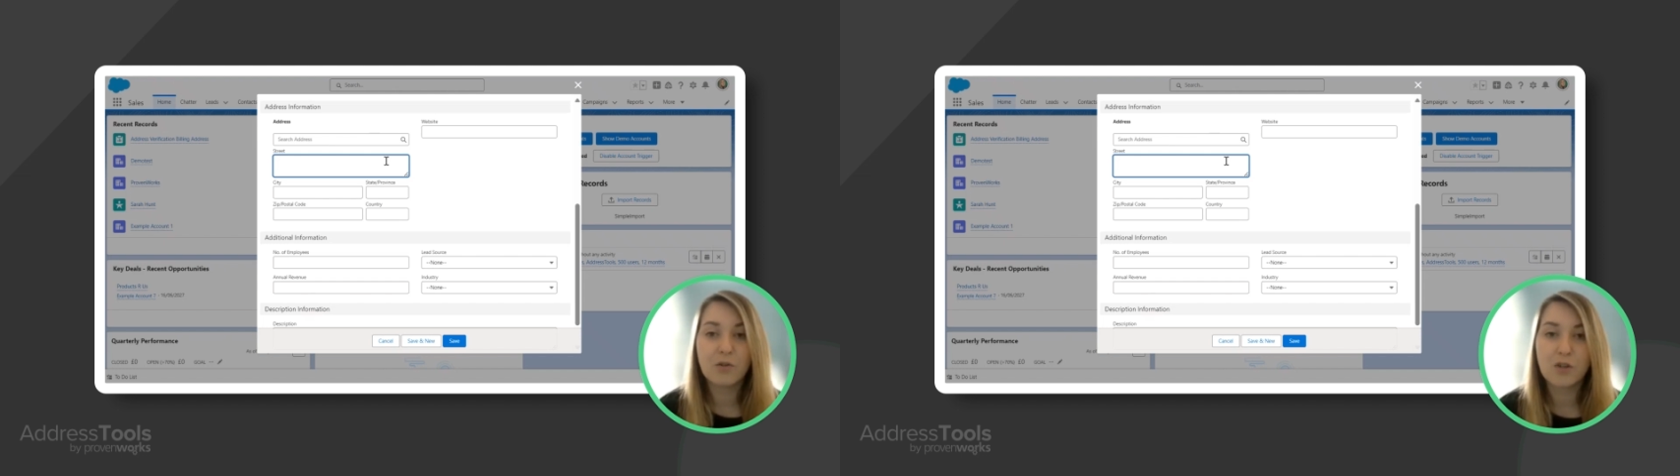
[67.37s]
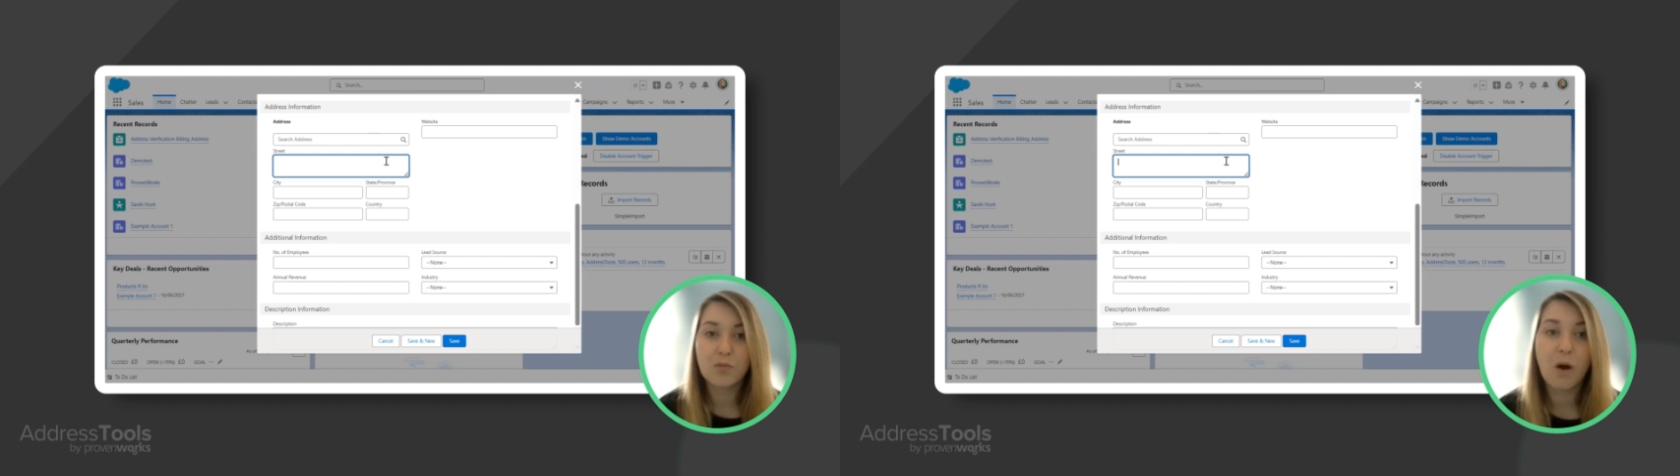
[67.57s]

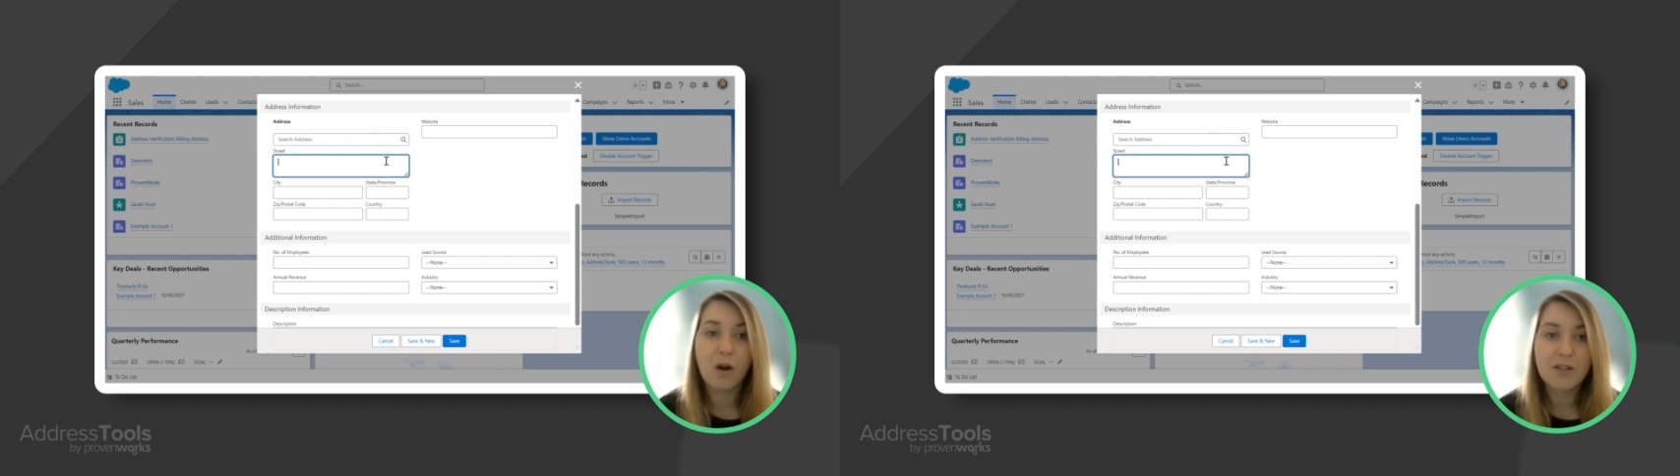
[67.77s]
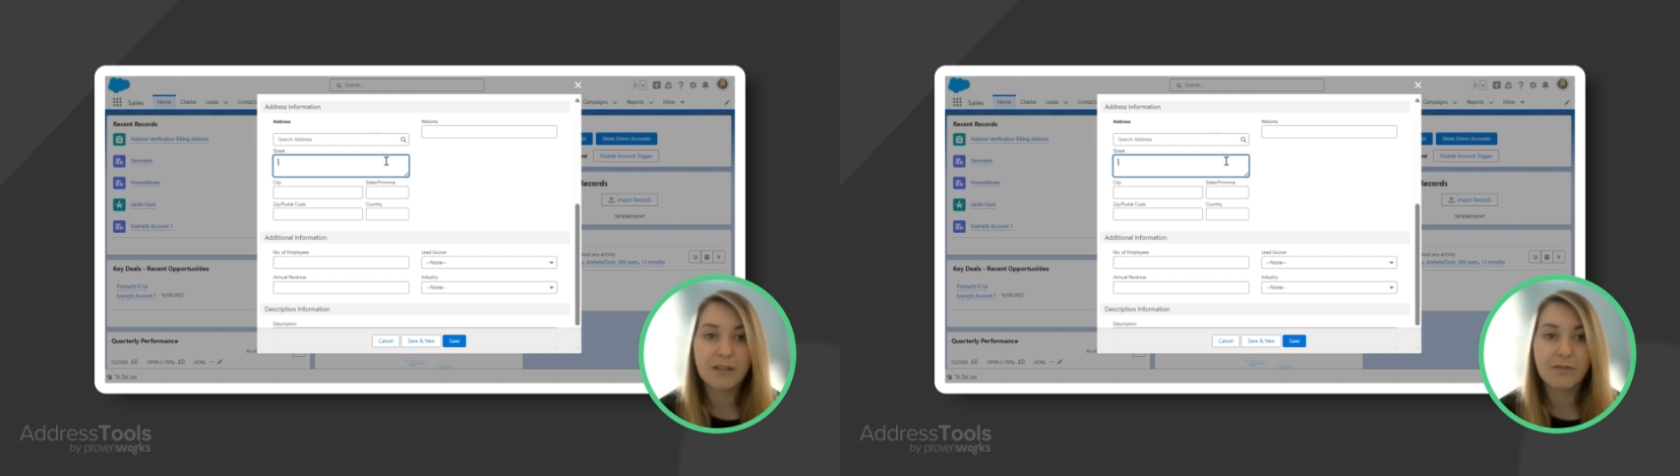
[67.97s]
or just
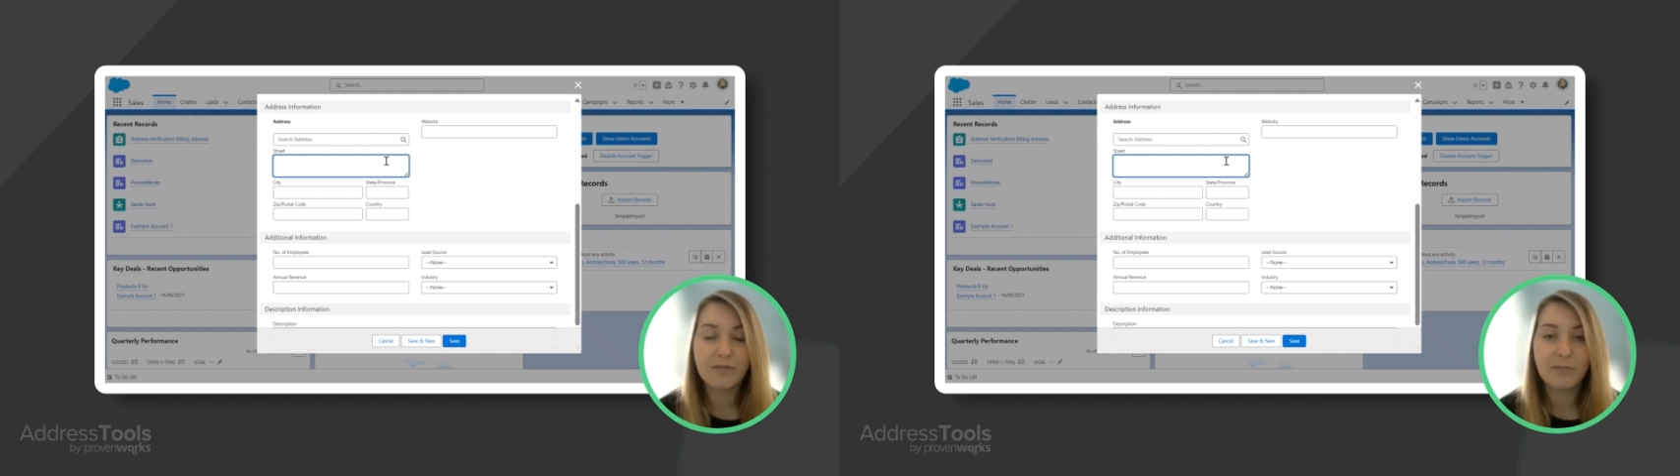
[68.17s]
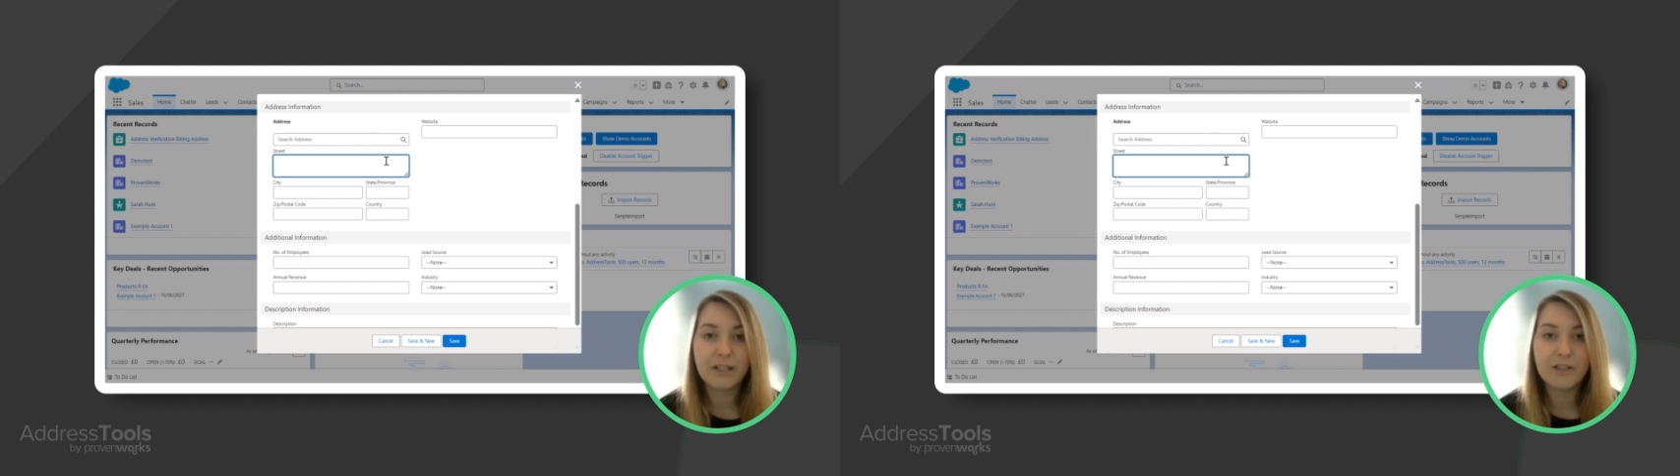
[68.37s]
partial
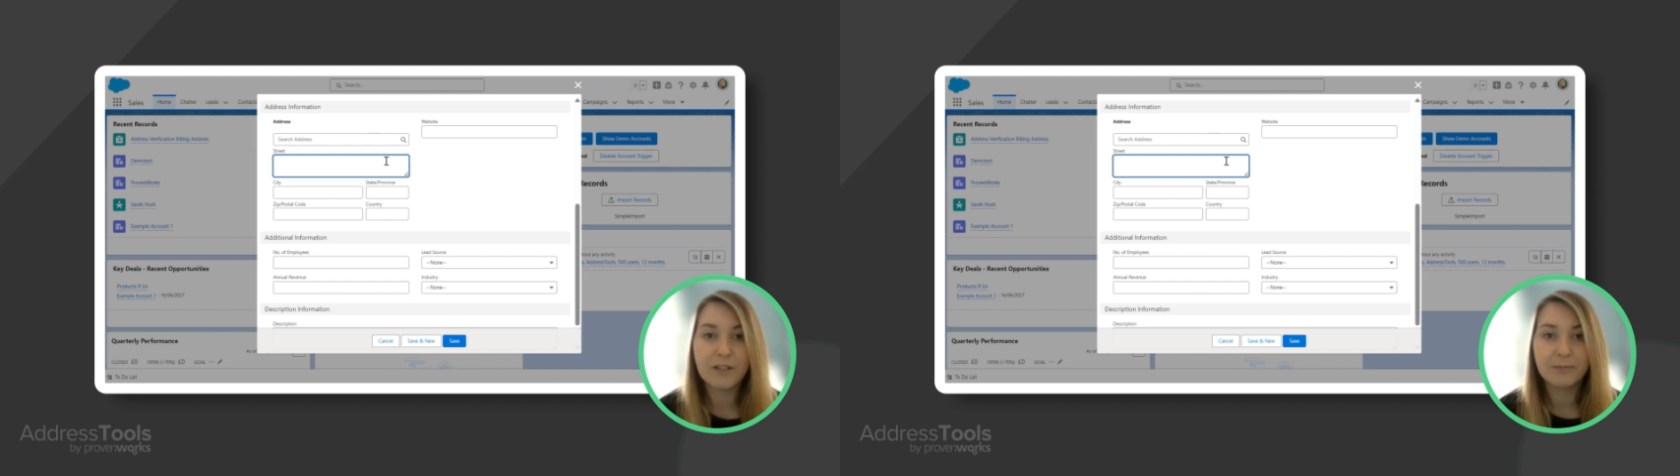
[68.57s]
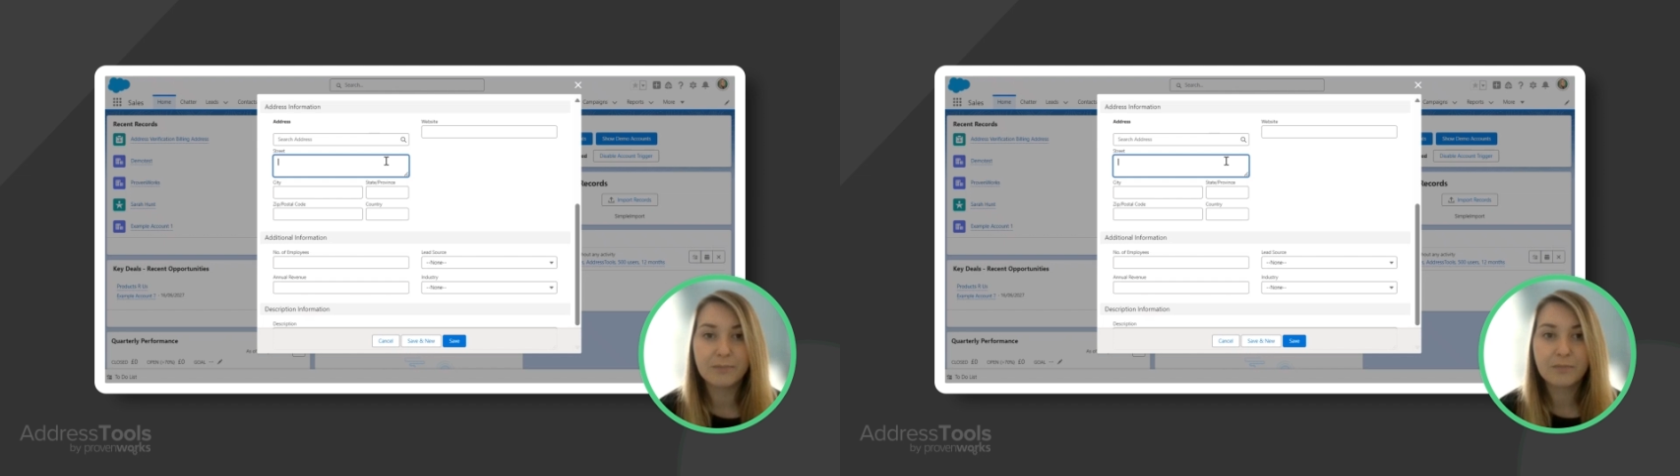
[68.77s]

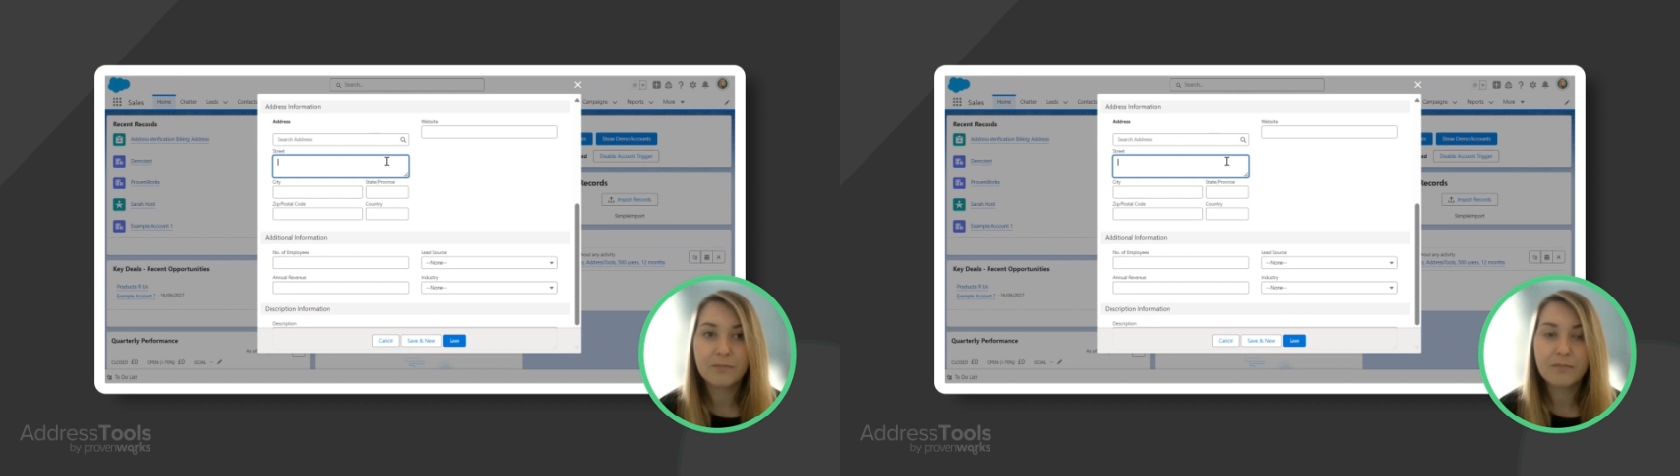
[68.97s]
information.